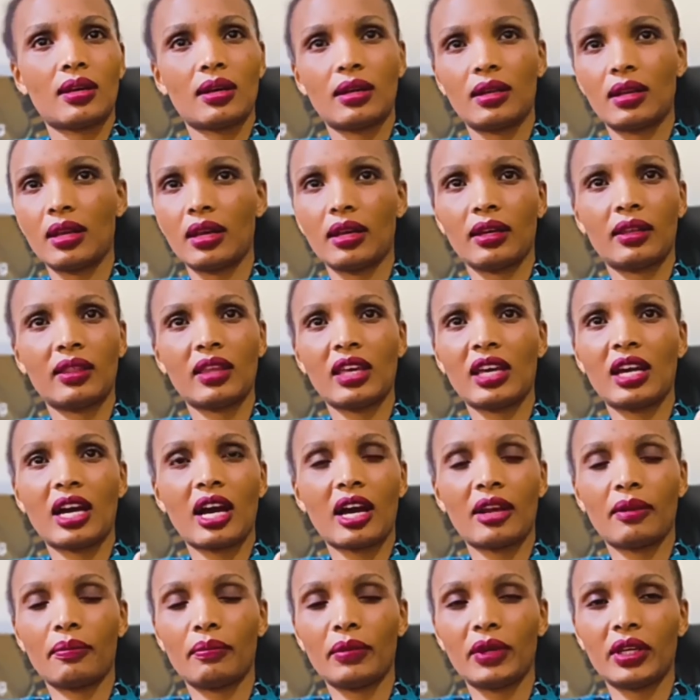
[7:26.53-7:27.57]
like, they
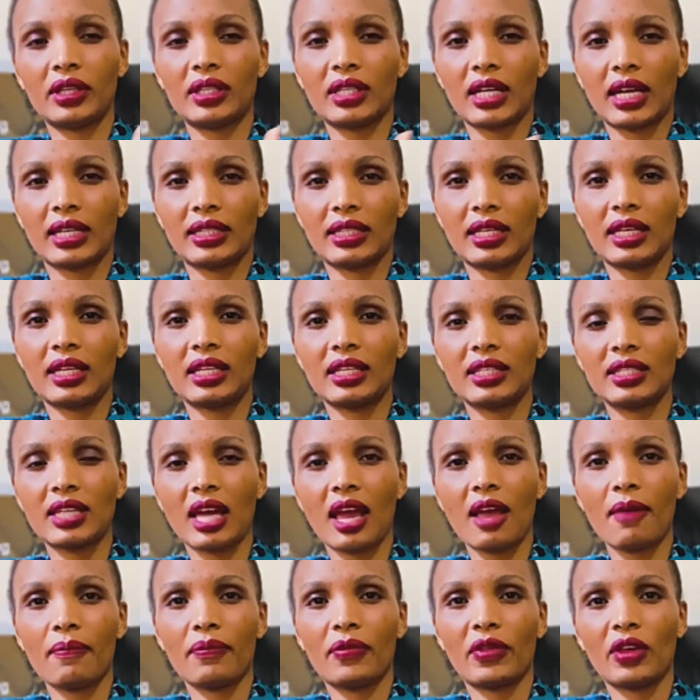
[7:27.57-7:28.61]
can mate at any
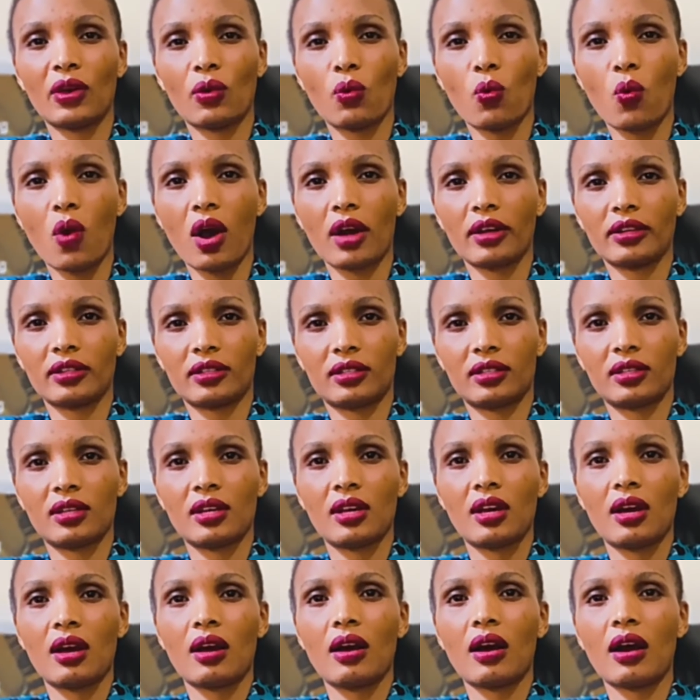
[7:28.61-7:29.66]
time they want,
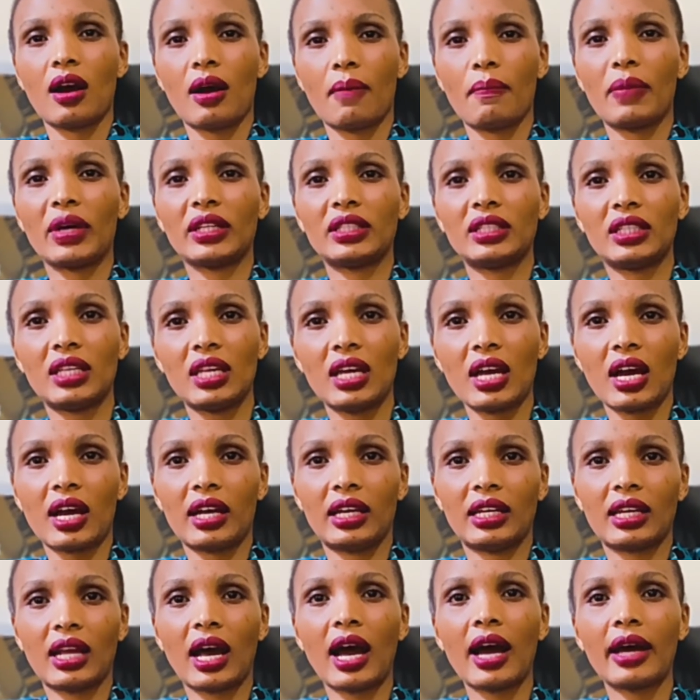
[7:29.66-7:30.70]
but here
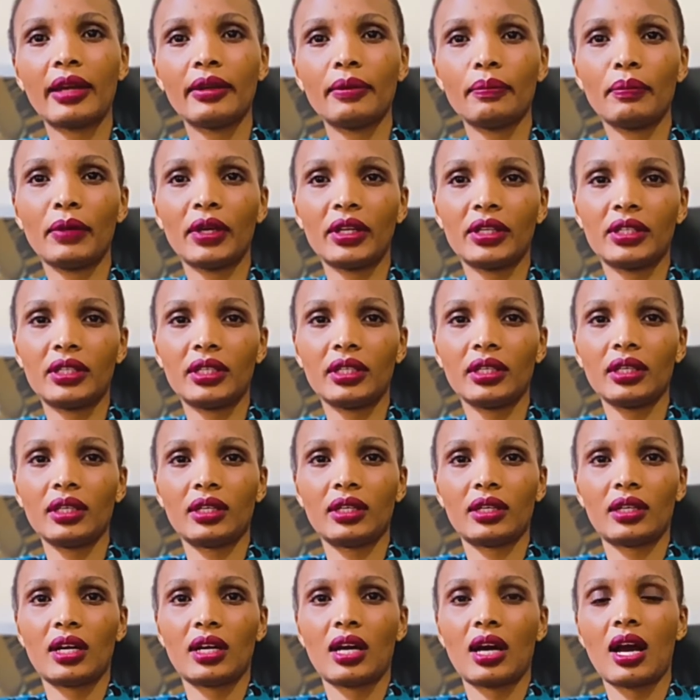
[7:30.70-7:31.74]
in hand mating,
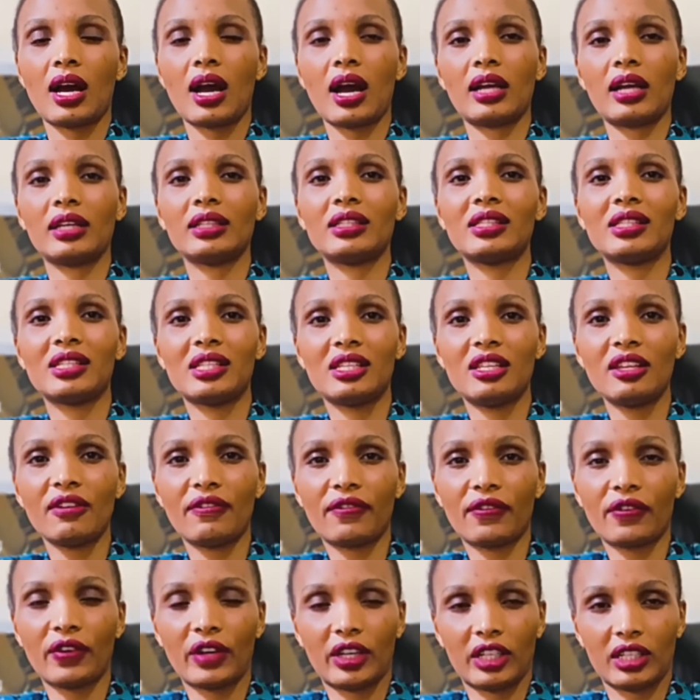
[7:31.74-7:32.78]
it's
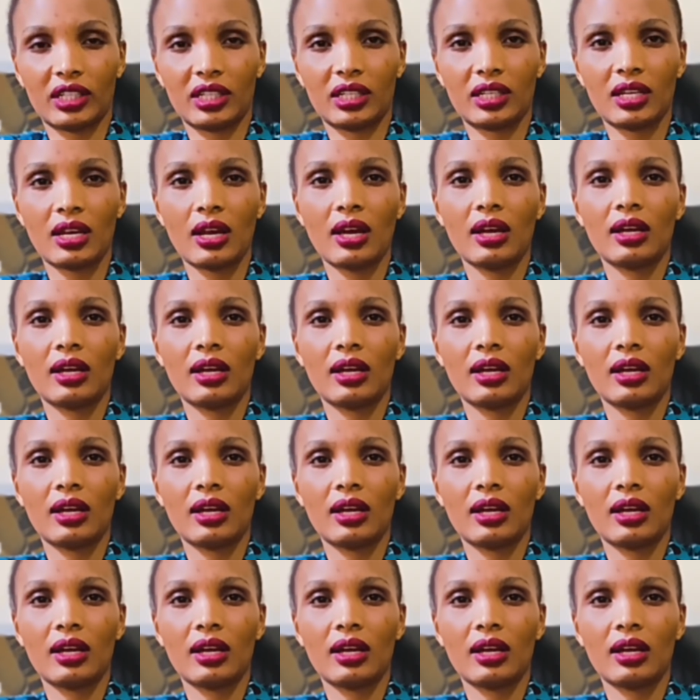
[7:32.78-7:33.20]
different.